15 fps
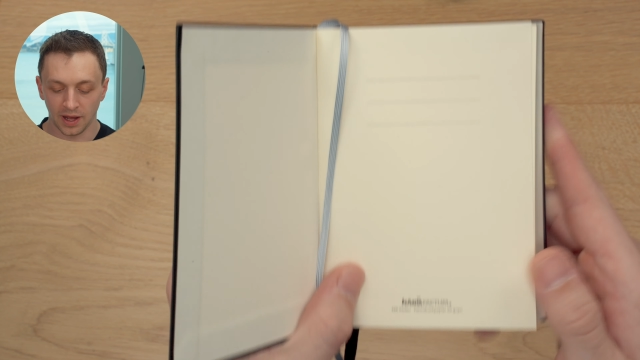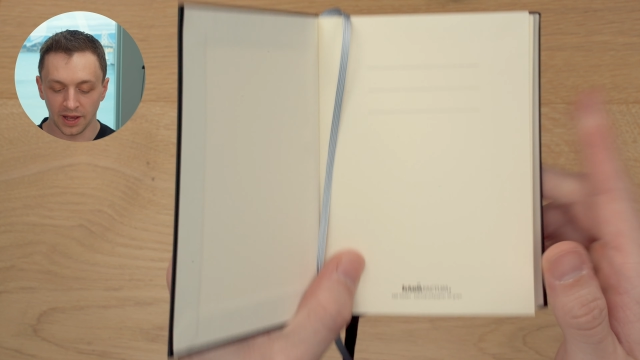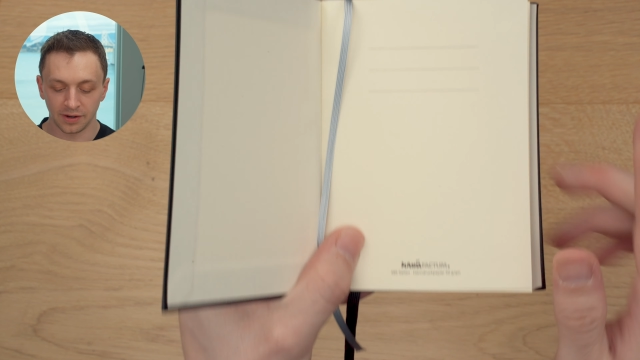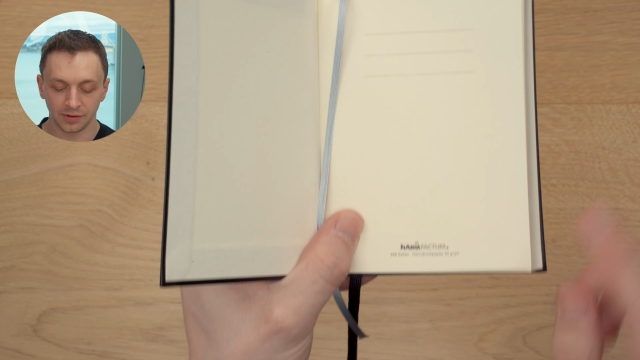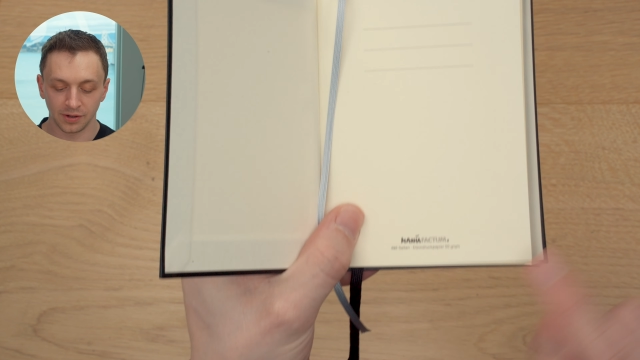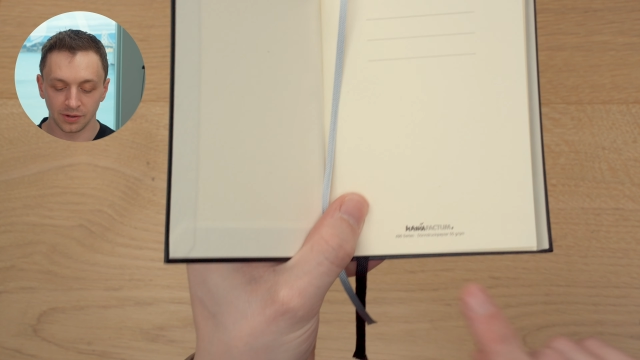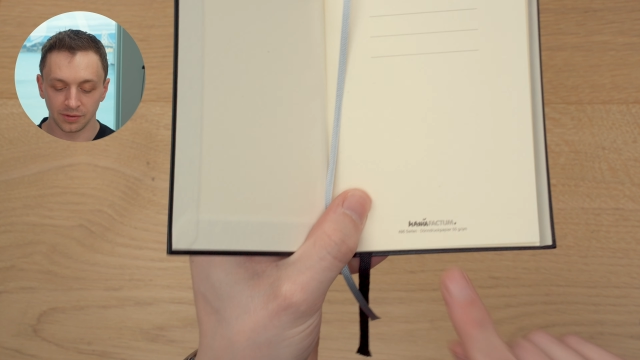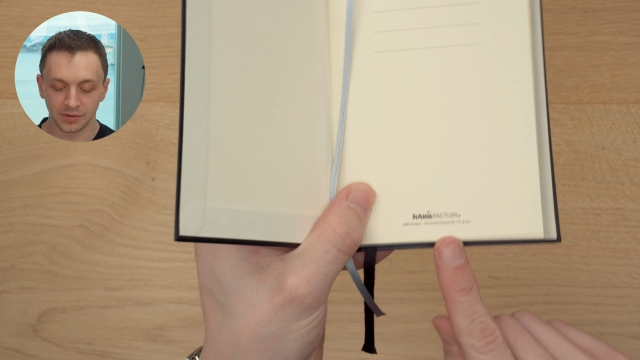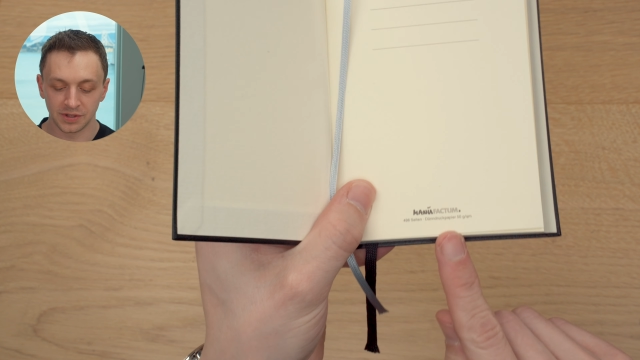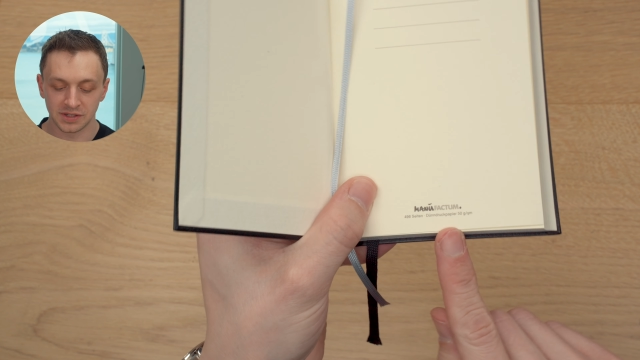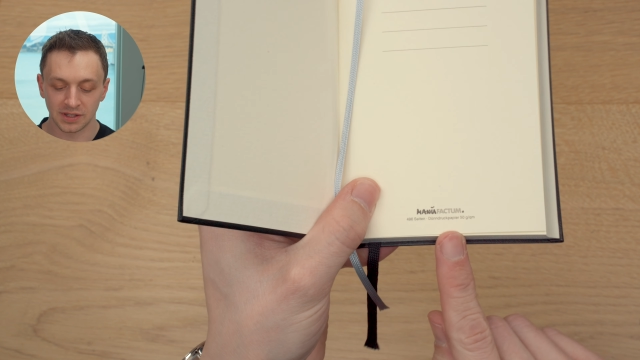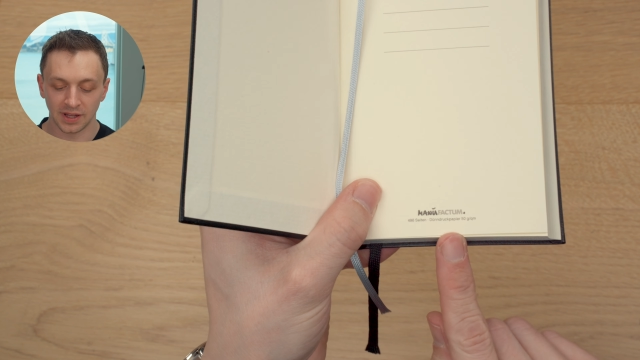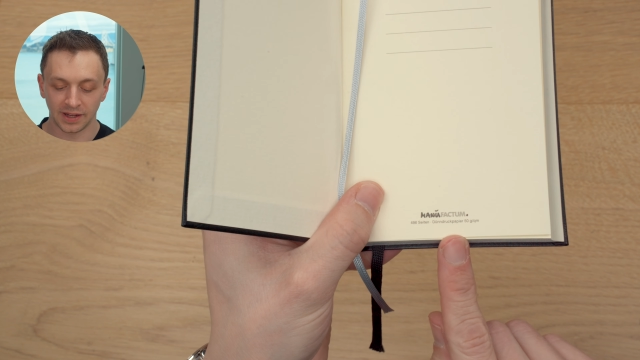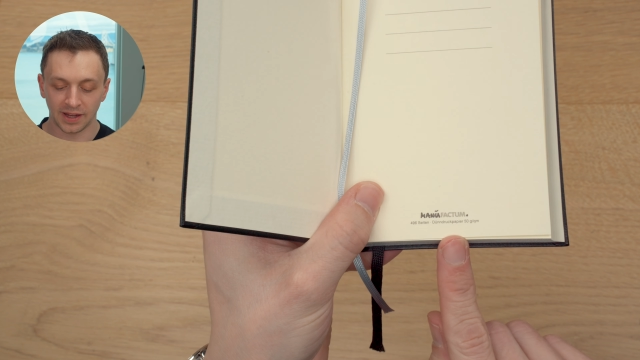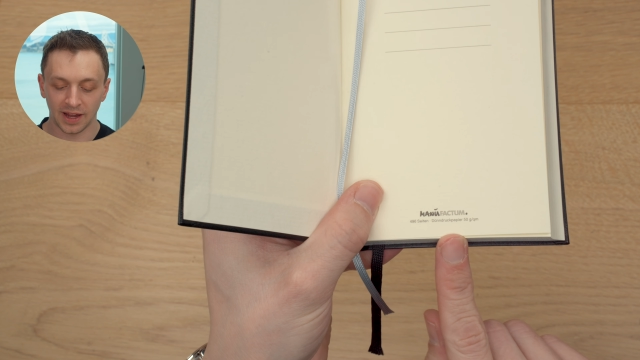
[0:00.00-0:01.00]
I don't know, this
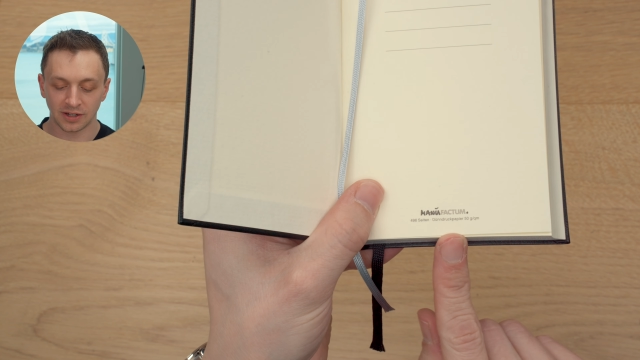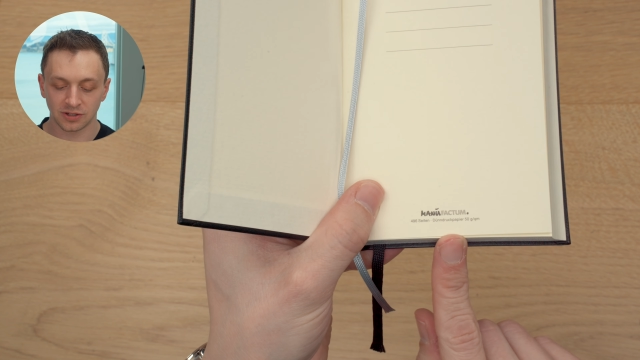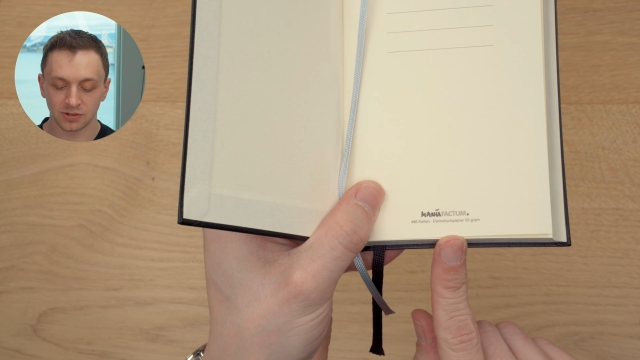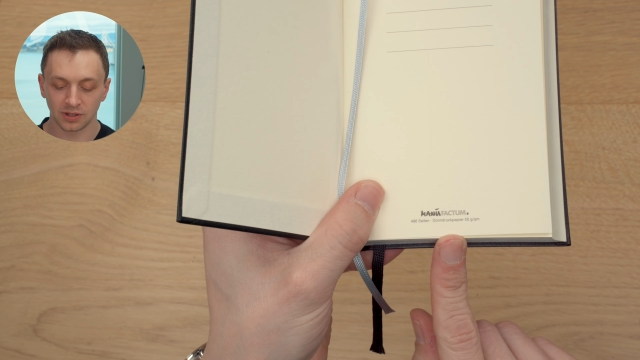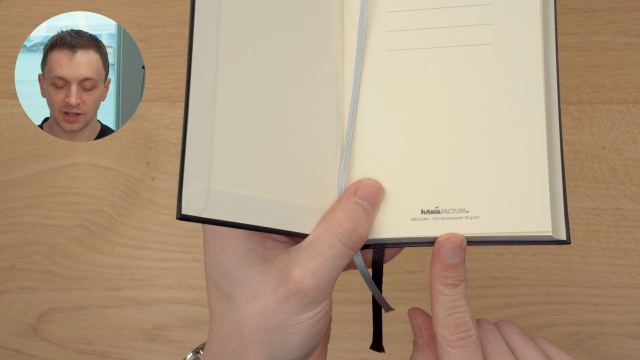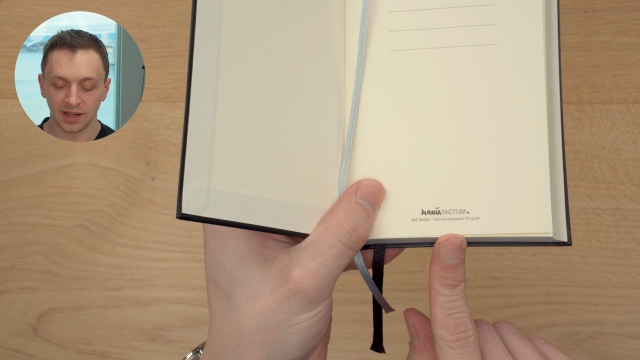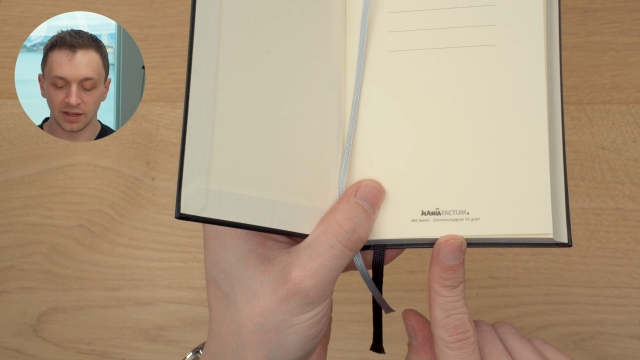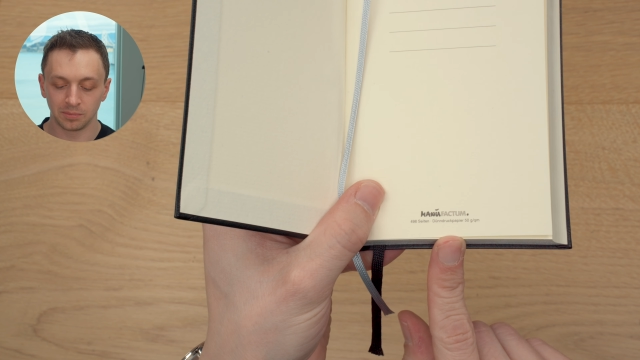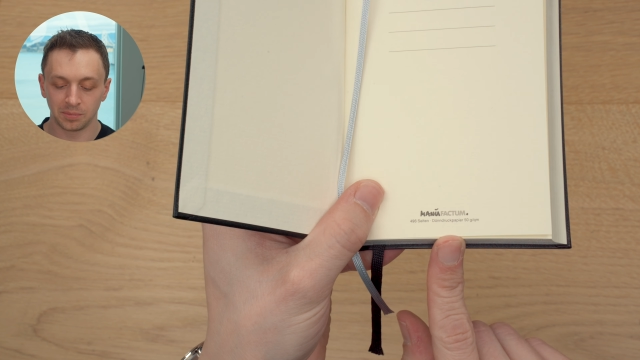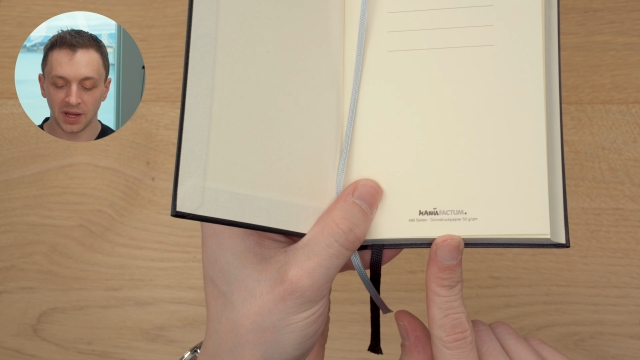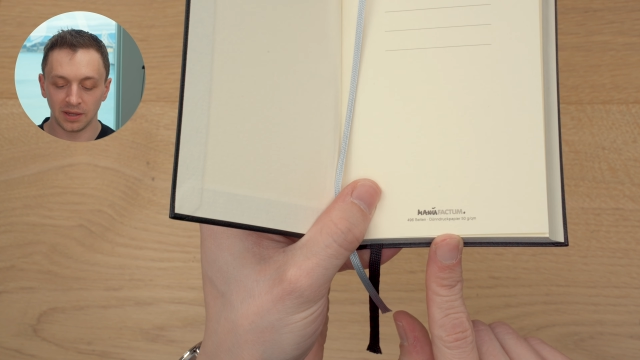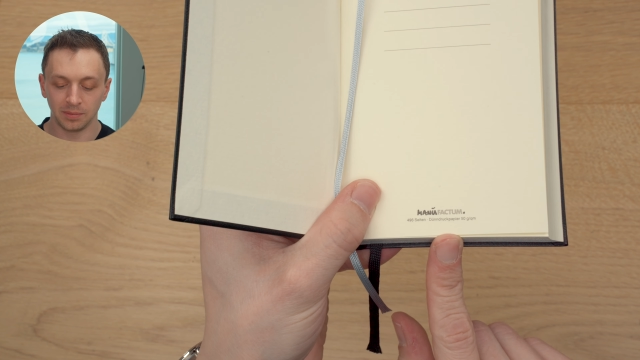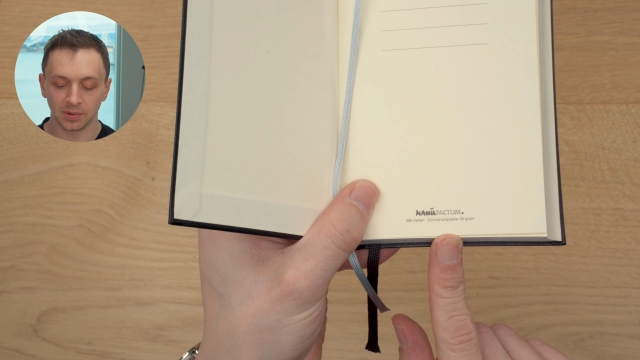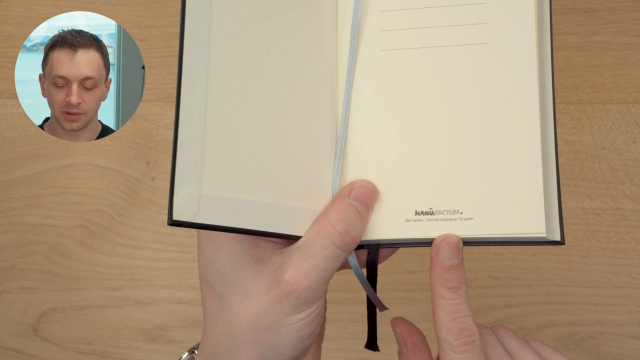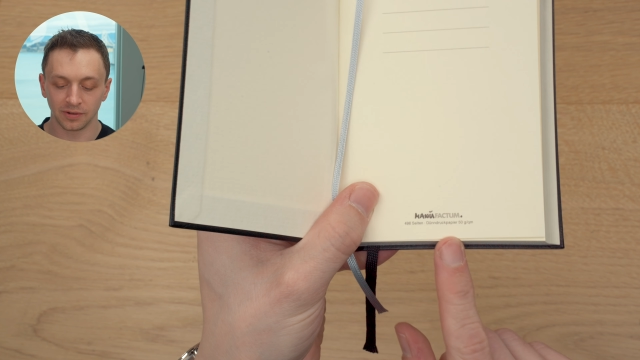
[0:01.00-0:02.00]
is like extra light
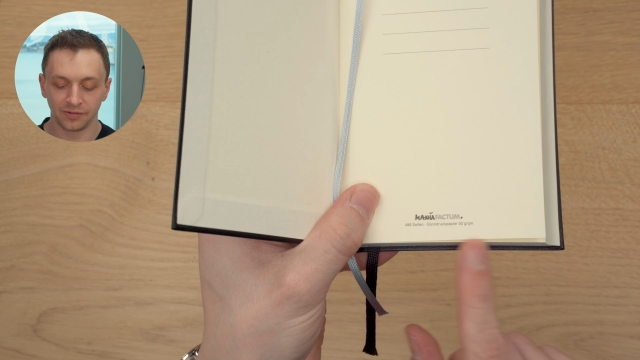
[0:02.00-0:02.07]
paper,